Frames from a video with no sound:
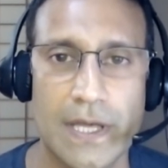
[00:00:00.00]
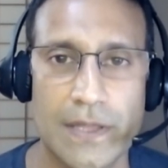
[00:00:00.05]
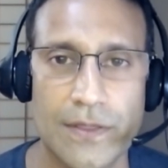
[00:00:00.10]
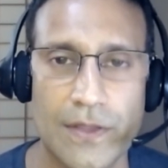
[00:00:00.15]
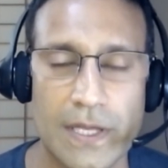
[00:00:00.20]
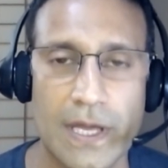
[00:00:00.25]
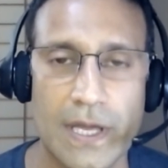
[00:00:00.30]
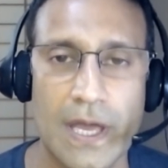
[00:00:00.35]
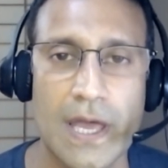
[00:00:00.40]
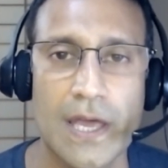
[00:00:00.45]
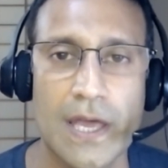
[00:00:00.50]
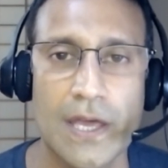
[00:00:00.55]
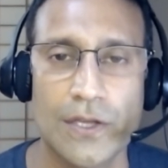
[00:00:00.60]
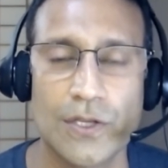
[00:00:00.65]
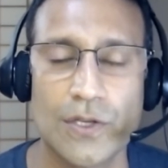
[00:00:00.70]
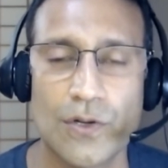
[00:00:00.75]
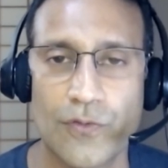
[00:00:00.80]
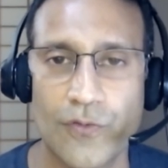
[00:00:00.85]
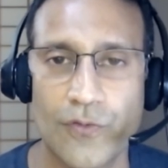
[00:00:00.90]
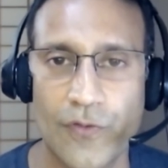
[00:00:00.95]
I think
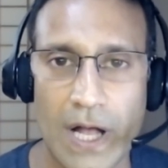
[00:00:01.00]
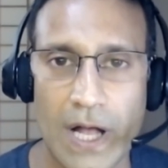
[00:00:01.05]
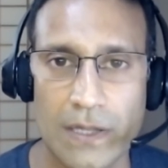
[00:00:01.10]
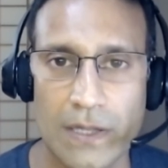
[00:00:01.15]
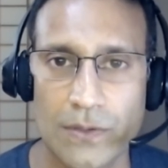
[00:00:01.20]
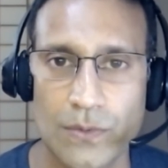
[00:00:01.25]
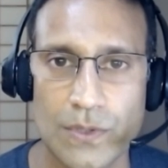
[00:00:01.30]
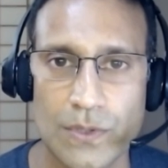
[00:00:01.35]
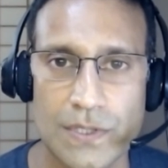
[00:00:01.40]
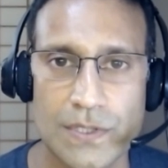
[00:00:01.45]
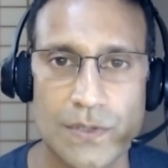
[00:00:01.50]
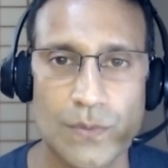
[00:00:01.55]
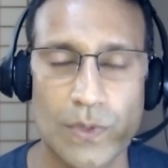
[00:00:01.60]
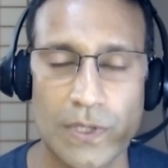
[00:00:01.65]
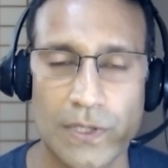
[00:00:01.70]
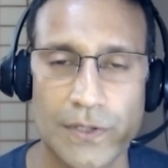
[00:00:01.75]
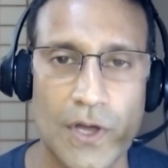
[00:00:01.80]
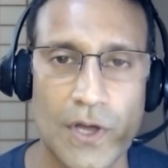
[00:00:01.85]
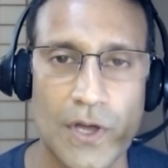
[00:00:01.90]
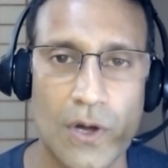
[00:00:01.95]
your followers
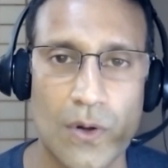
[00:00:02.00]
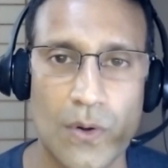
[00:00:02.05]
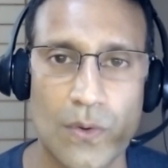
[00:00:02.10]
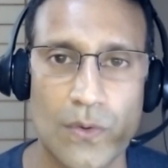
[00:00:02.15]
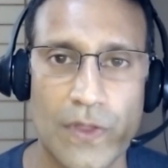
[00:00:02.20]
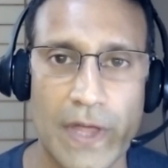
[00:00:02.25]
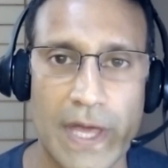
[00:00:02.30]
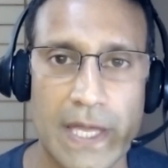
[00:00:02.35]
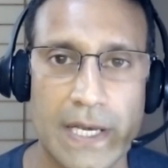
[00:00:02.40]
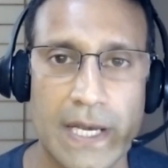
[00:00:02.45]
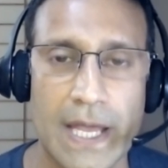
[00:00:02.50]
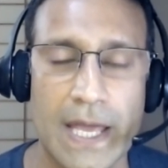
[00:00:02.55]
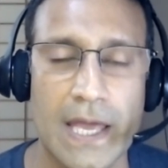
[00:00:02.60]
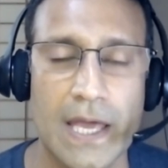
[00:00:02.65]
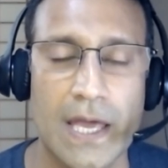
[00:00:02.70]
will know that